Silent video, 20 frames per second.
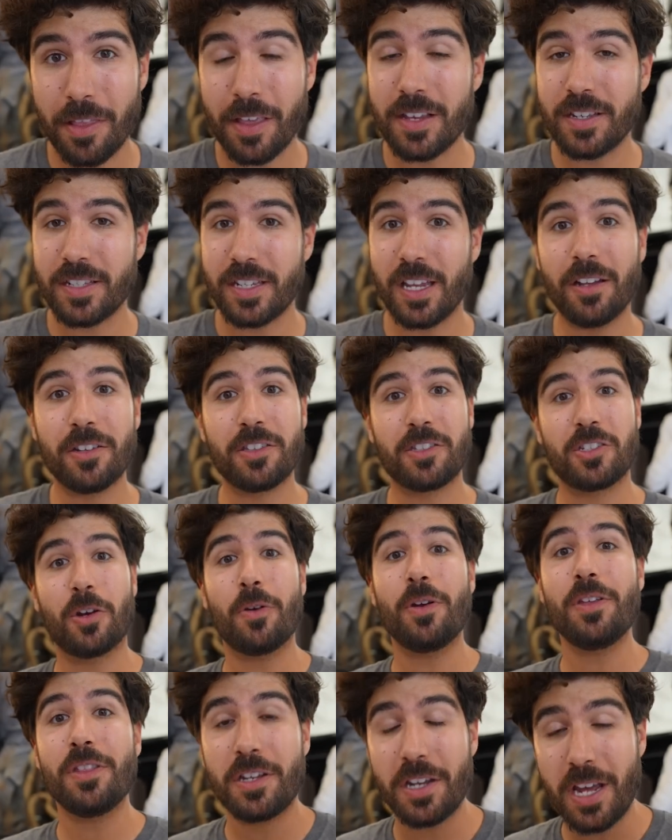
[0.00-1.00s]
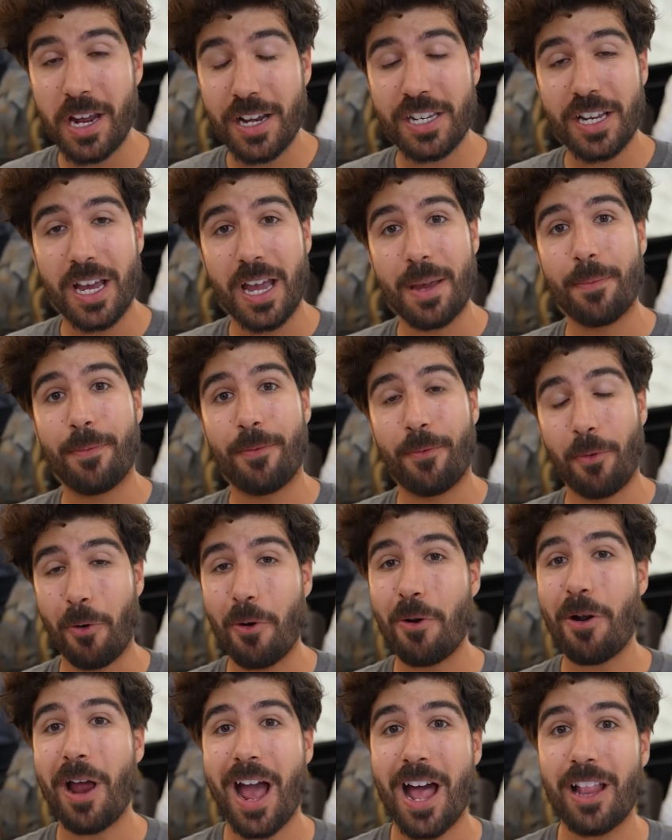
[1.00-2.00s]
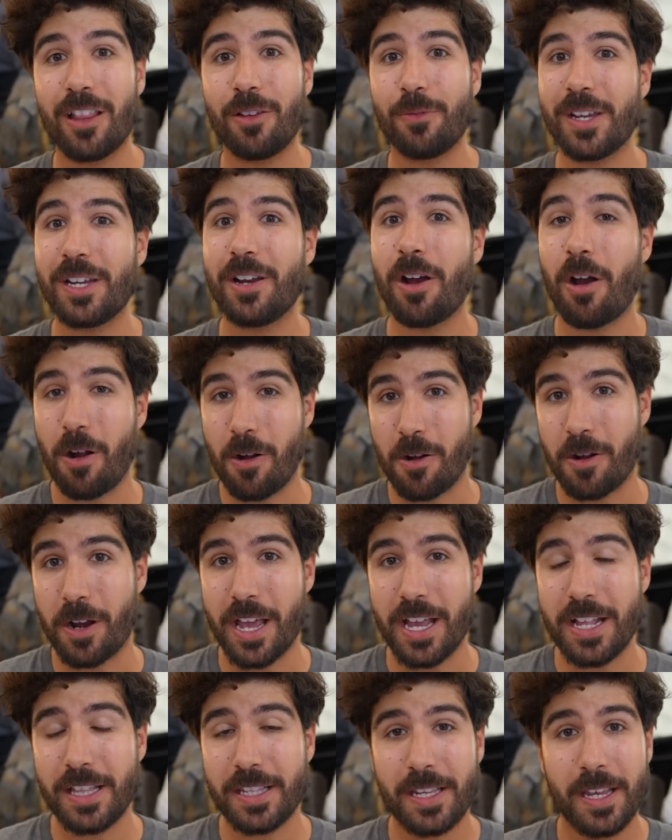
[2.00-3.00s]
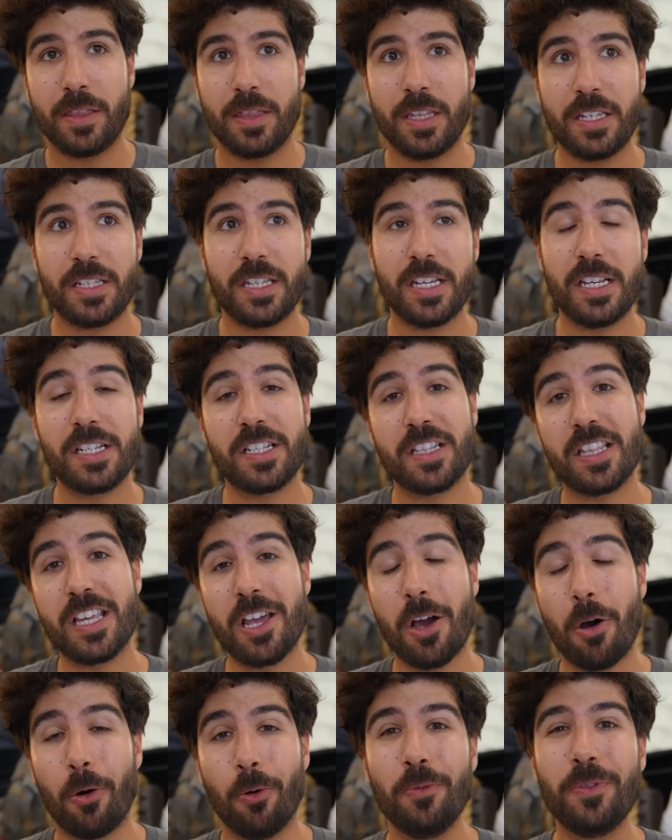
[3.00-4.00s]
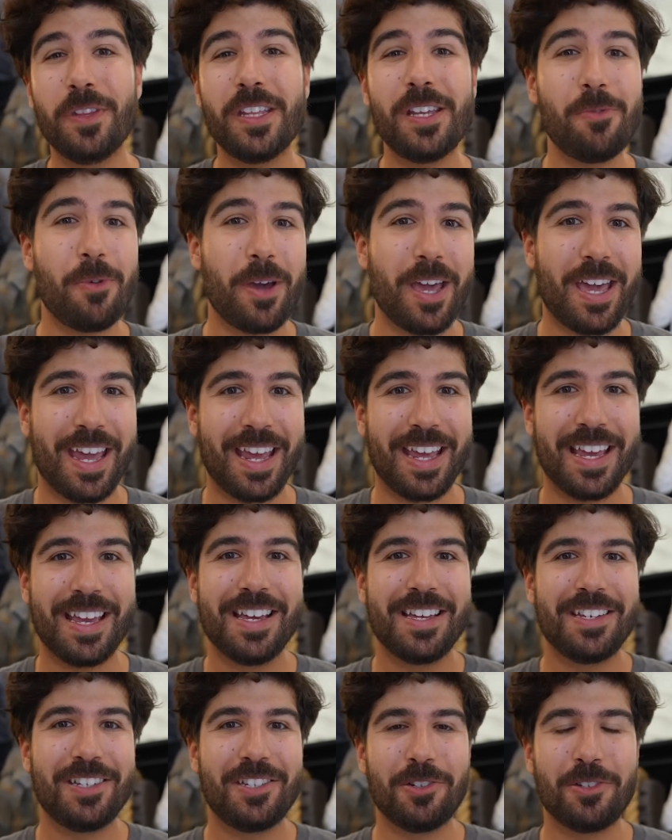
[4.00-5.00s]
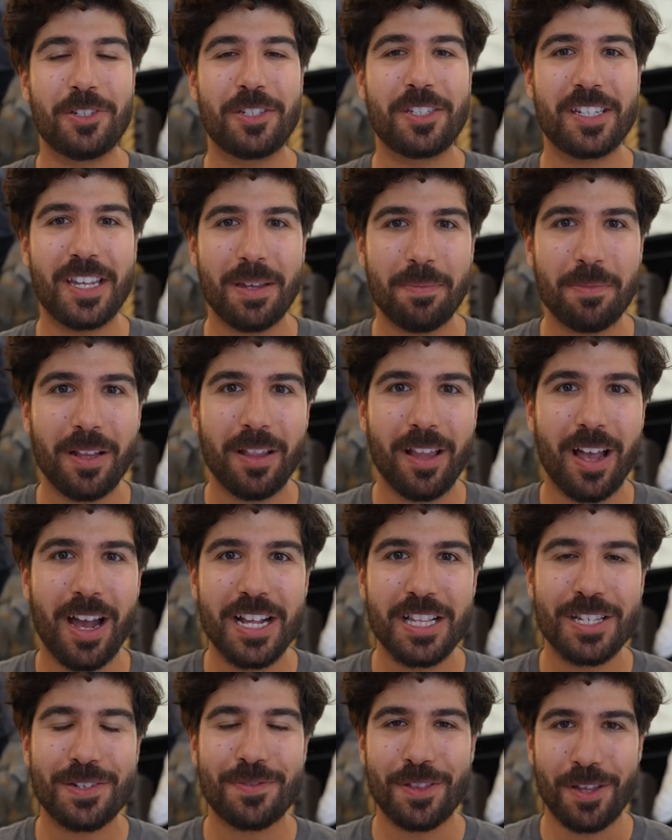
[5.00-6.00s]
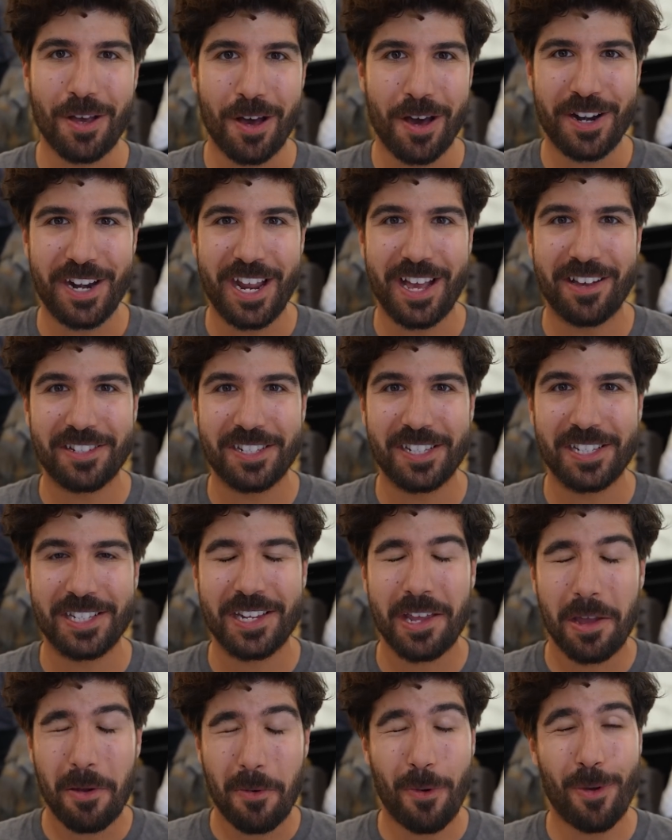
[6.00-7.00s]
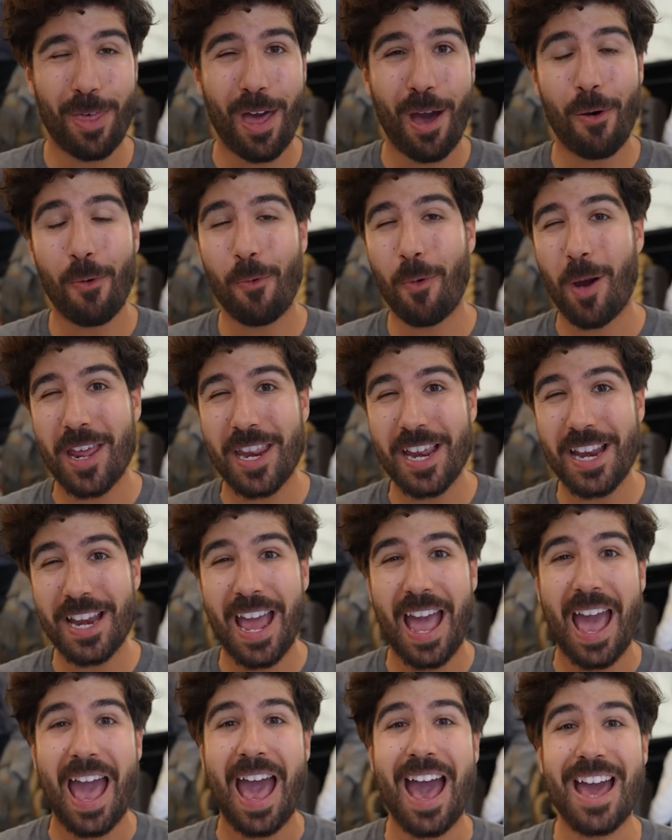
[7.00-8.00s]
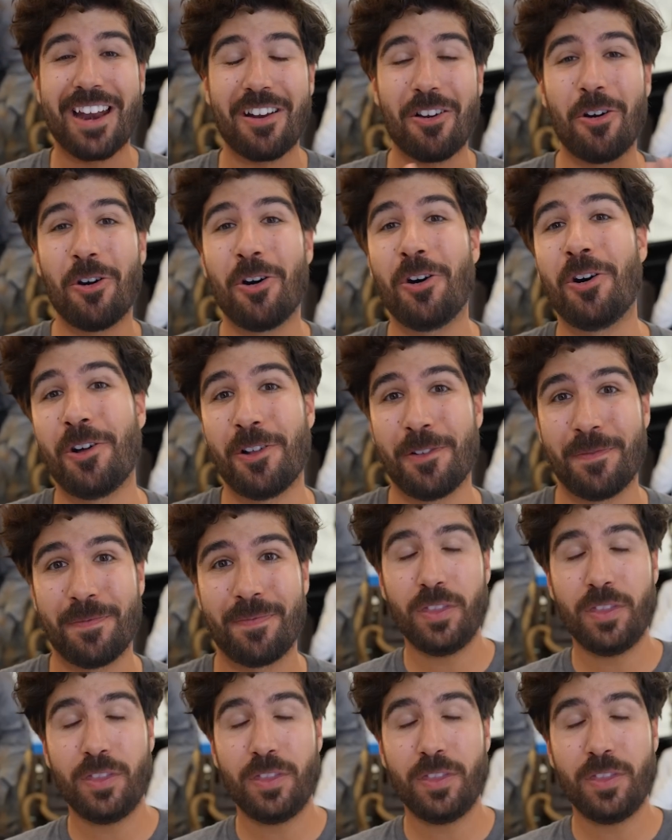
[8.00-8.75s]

they sell during the nighttime for Halloween Horror Nights. This is the only way to skip the lines for the haunted houses without waiting at all.